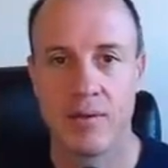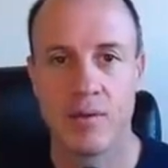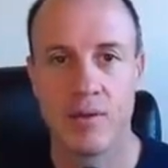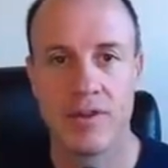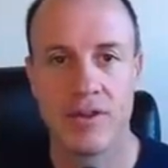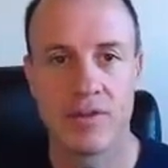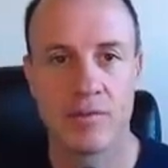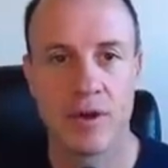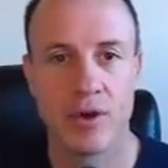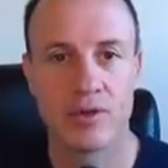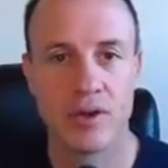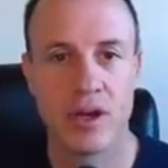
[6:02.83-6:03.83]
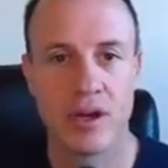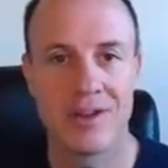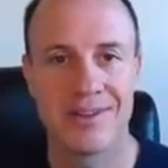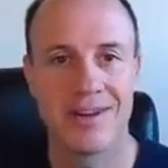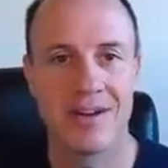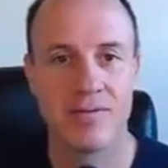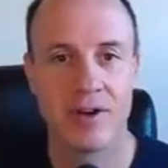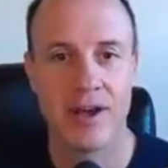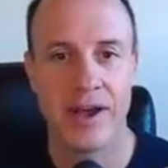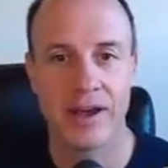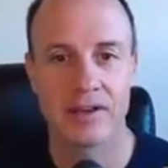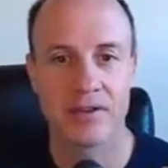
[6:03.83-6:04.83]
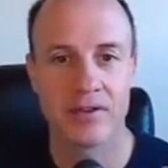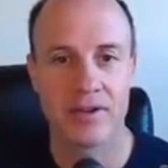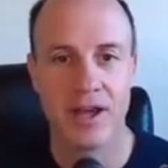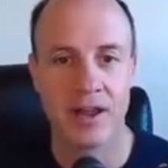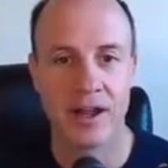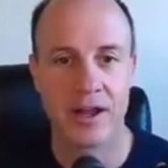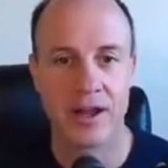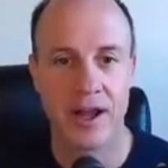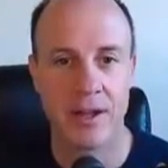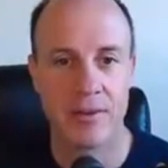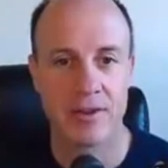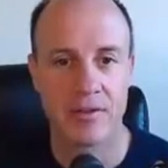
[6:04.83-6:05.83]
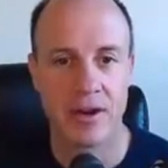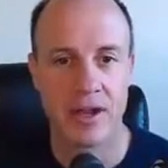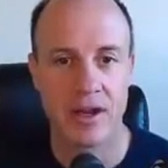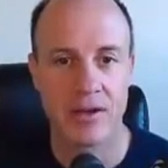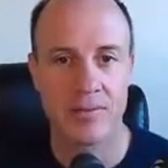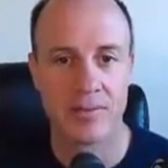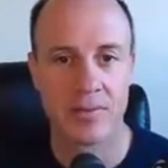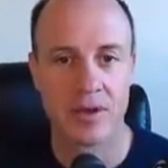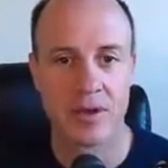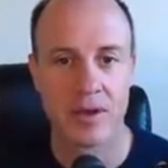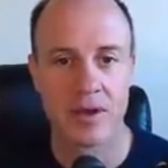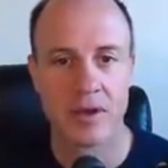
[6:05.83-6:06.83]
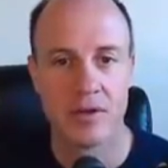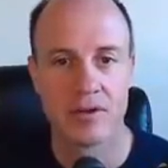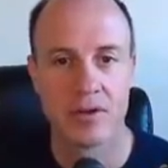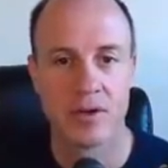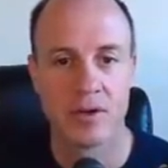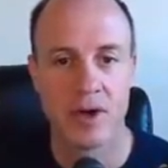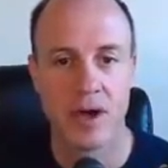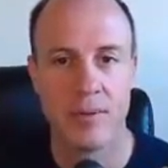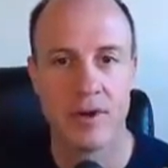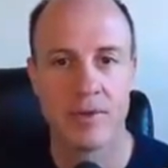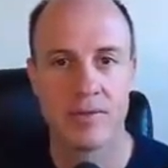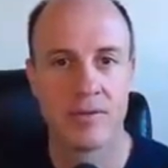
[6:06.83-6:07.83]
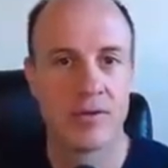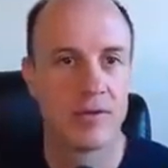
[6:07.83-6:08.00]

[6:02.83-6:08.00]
with this post right here, it's not very active. There's not a lot of comments right here. So I'm going to